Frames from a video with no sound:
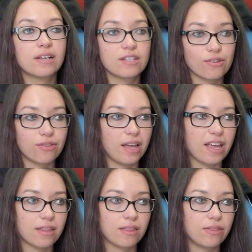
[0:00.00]
So
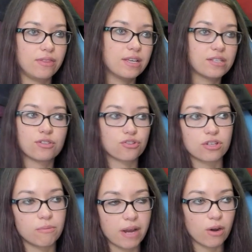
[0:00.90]
this is just
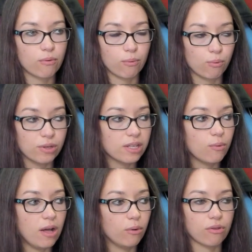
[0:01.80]
gonna pair really
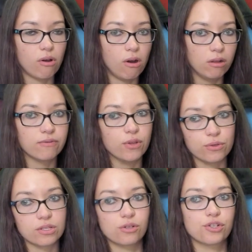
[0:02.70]
well with all of
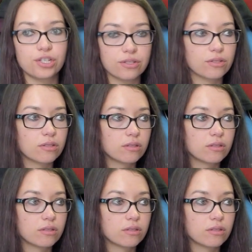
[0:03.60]
those synergies.